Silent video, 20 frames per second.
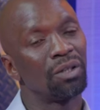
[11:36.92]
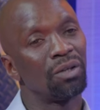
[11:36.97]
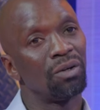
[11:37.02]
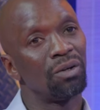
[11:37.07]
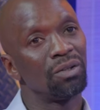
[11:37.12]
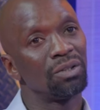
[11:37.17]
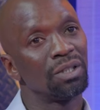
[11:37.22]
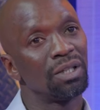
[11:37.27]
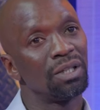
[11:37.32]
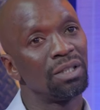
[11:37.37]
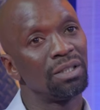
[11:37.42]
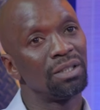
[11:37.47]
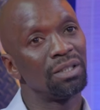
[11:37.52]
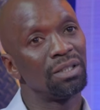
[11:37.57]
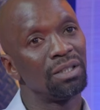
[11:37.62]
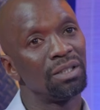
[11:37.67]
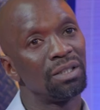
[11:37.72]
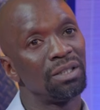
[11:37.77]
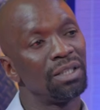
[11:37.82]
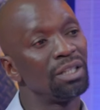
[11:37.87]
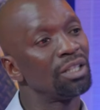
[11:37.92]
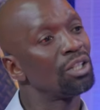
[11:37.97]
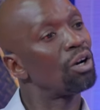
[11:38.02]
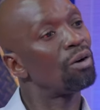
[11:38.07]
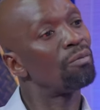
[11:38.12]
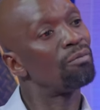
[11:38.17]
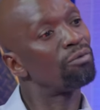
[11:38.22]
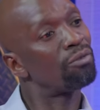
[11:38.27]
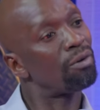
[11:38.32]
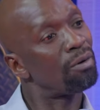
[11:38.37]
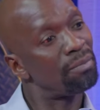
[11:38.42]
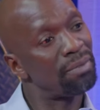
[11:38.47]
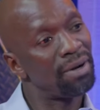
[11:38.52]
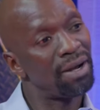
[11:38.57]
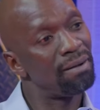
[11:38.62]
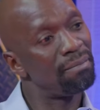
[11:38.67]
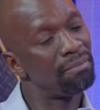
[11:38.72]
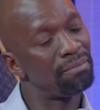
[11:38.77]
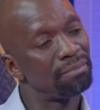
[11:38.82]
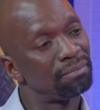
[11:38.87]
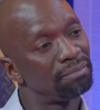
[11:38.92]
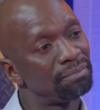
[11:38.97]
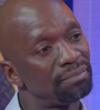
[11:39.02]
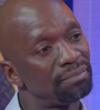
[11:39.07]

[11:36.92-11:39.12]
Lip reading: because you need to come from them.